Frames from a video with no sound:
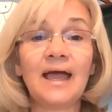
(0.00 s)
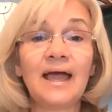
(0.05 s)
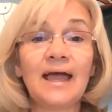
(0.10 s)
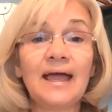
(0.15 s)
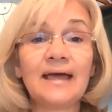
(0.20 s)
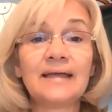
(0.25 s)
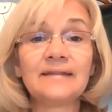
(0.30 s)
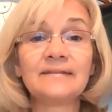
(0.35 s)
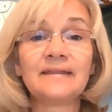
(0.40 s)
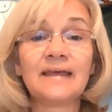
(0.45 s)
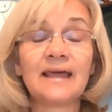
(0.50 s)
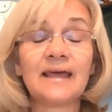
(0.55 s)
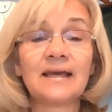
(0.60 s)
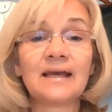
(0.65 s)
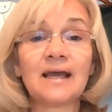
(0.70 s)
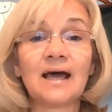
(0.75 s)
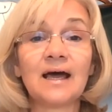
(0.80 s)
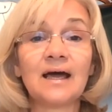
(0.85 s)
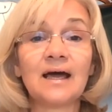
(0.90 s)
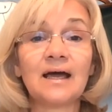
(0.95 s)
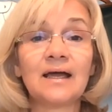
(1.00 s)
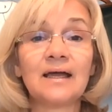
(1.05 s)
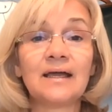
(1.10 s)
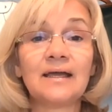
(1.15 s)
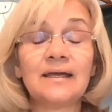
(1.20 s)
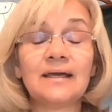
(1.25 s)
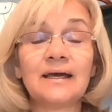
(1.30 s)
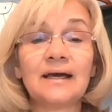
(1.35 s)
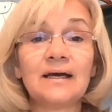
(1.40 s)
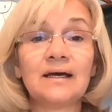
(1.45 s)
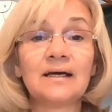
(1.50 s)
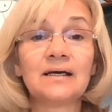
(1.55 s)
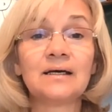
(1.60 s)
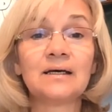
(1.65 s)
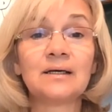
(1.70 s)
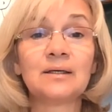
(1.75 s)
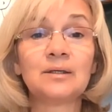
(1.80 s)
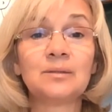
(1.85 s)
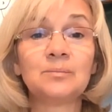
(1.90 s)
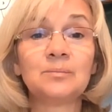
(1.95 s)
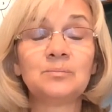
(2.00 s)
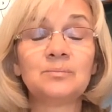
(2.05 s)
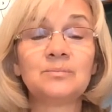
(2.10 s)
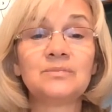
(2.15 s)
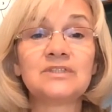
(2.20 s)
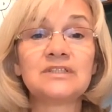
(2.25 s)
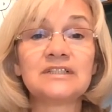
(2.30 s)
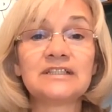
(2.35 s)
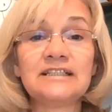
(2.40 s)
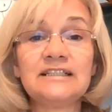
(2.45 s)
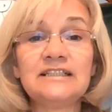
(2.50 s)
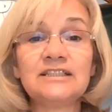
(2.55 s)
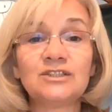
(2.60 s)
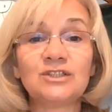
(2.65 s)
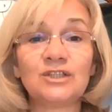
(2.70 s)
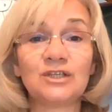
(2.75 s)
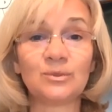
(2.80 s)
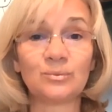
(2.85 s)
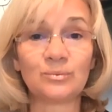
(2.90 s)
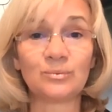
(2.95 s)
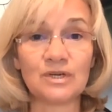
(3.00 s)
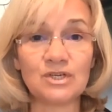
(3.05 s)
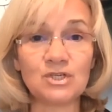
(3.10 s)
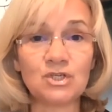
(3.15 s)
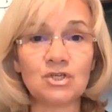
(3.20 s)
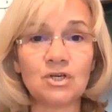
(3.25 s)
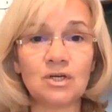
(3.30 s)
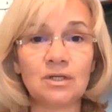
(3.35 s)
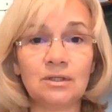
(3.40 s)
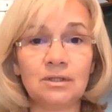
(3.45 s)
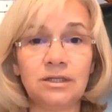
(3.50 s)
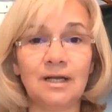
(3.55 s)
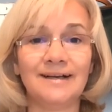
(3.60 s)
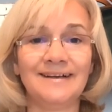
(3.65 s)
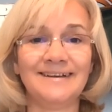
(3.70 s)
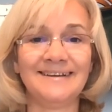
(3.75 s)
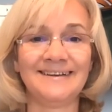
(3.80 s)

and then I uh, deleted the original